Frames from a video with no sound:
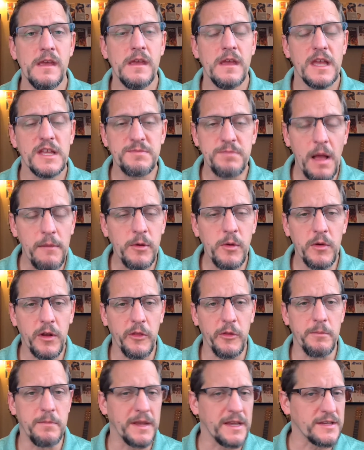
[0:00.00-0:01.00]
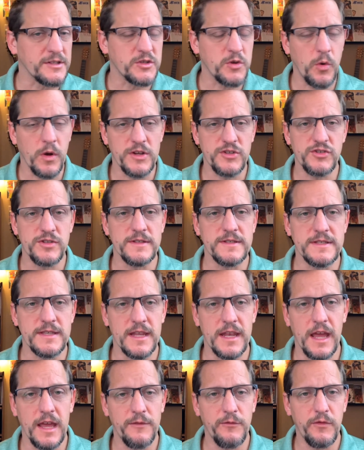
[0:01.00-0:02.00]
It's probably one of the biggest questions that
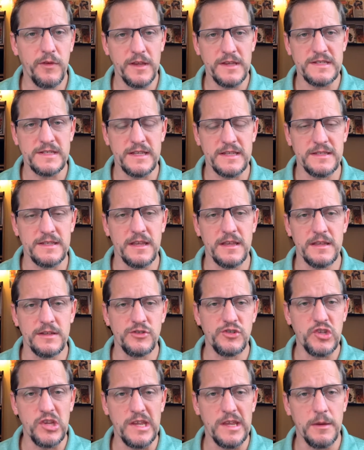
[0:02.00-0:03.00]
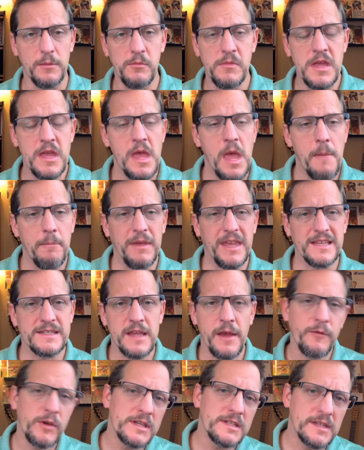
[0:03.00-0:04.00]
I faced as a GM, because
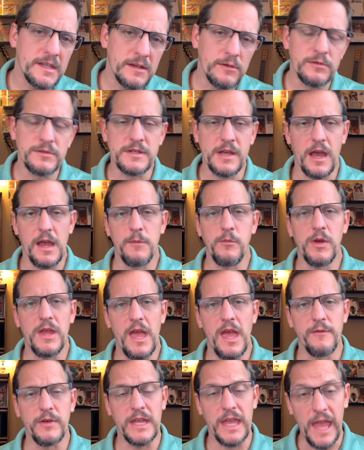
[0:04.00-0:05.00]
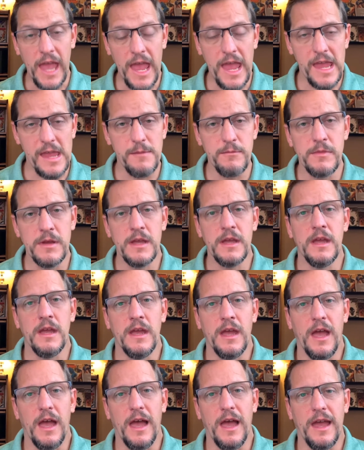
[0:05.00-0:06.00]
every single time we have a game,
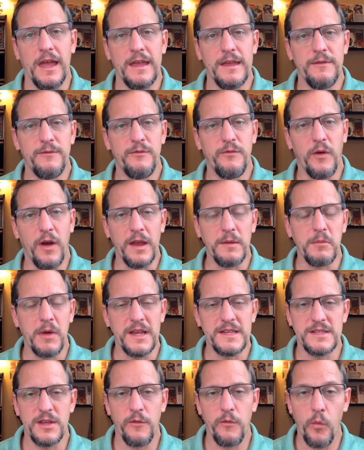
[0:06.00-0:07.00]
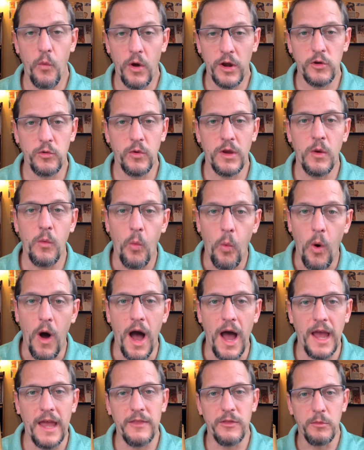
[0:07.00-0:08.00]
I find myself wondering
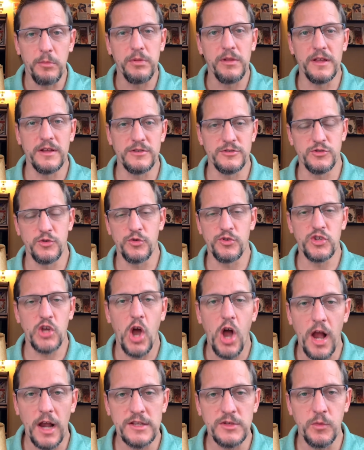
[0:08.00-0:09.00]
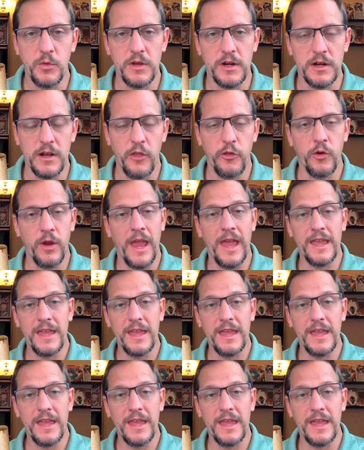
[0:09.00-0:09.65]
why the players don't talk to one another and